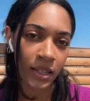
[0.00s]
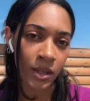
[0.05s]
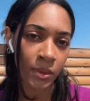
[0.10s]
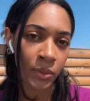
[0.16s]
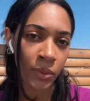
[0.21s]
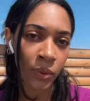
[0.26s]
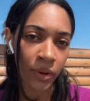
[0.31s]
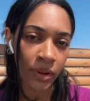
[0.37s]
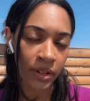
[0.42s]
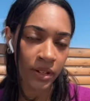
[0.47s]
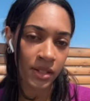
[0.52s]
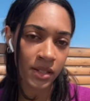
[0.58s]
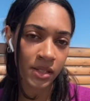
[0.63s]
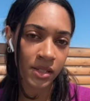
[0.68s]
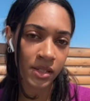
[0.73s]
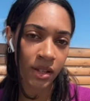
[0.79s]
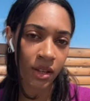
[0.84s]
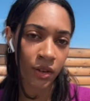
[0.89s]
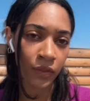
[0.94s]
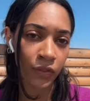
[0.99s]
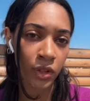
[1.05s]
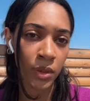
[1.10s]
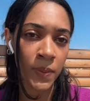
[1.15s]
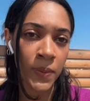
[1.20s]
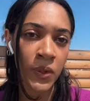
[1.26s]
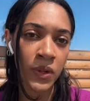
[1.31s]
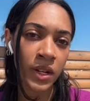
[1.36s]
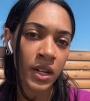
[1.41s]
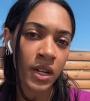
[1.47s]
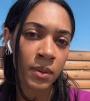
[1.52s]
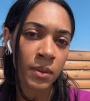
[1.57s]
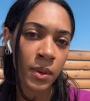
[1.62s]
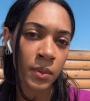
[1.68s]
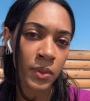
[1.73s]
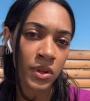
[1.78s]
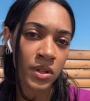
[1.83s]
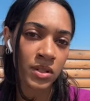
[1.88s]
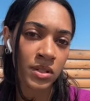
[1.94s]
the importance of community
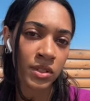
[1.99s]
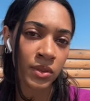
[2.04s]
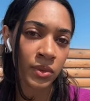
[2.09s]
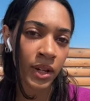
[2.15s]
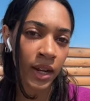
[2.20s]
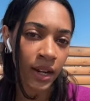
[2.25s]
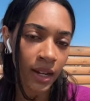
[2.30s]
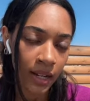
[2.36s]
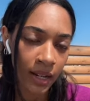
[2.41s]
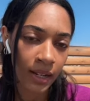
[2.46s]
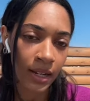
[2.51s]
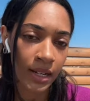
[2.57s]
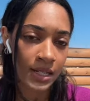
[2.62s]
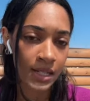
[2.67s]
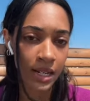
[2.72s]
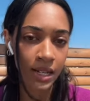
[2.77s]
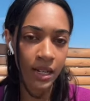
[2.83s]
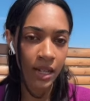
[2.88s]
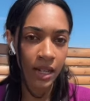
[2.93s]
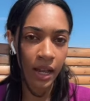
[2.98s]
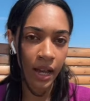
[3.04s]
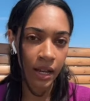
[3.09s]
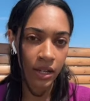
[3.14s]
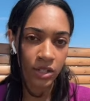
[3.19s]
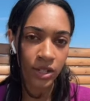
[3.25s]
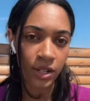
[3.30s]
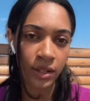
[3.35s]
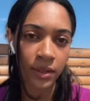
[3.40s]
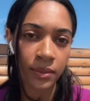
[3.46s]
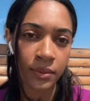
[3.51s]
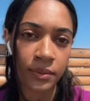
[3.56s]
members uniting and taking action.